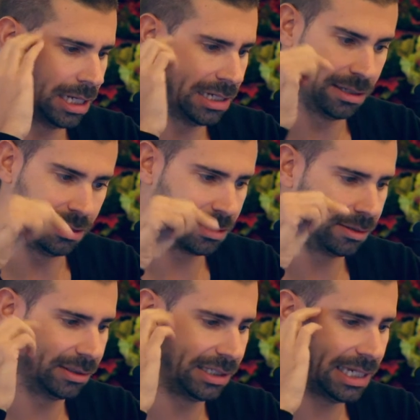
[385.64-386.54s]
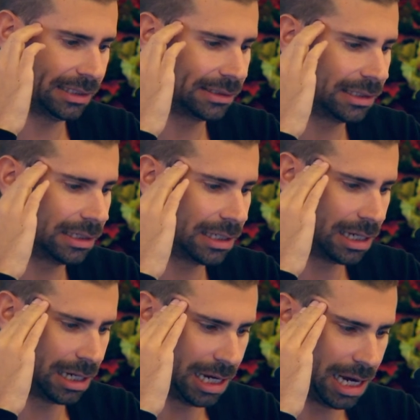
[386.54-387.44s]
And the second text,
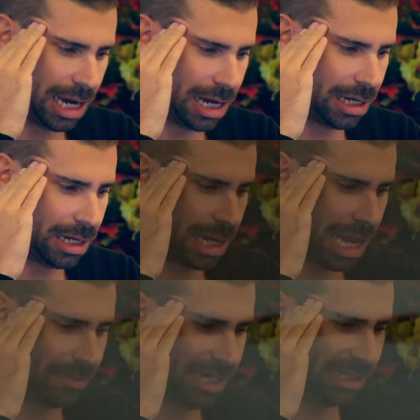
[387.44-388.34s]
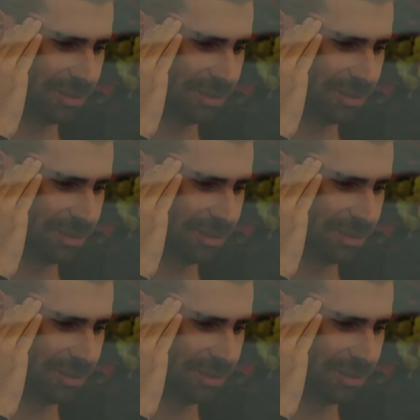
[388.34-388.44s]
I'm an